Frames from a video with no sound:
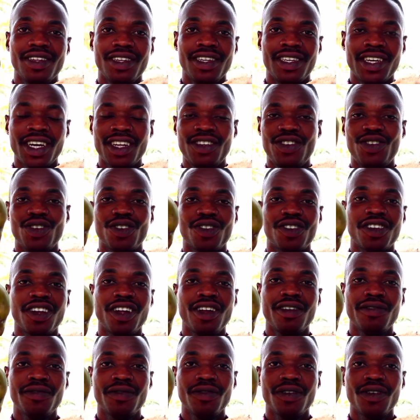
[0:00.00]
get
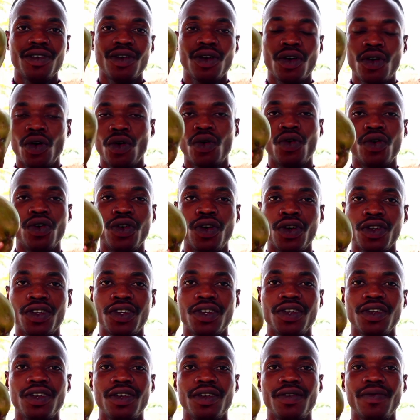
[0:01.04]
yourself
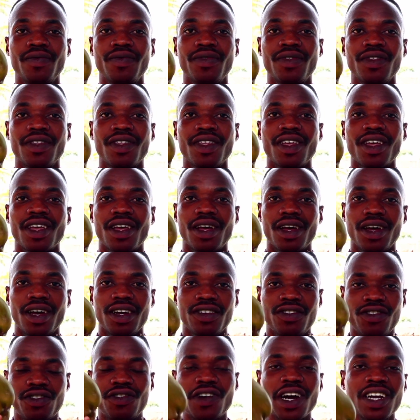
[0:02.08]
coconut,
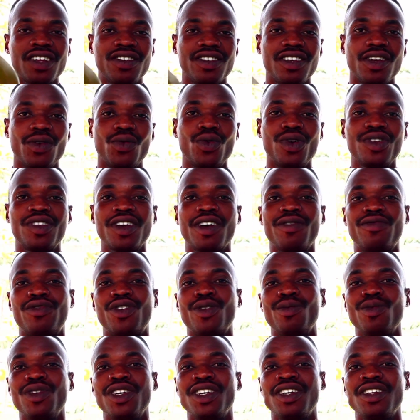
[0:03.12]
extract the water
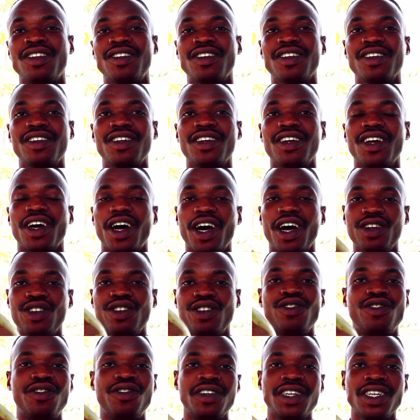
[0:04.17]
from it
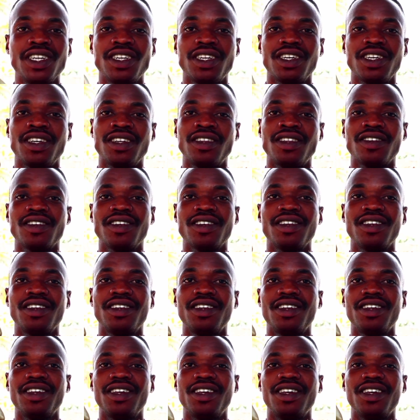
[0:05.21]
and drink it.
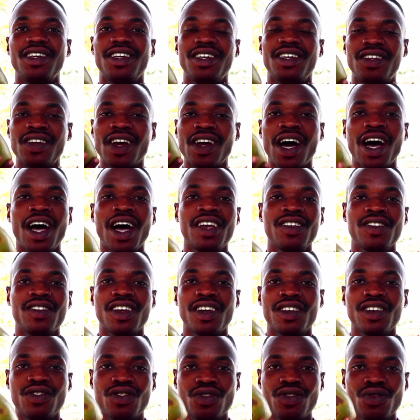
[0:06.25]
It has
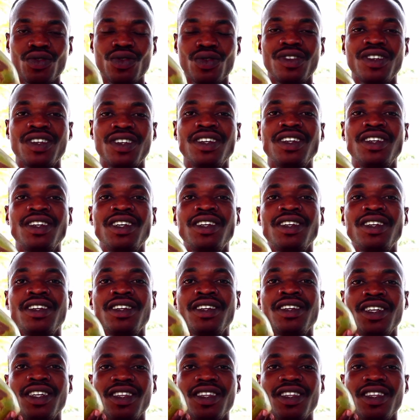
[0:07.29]
a soothing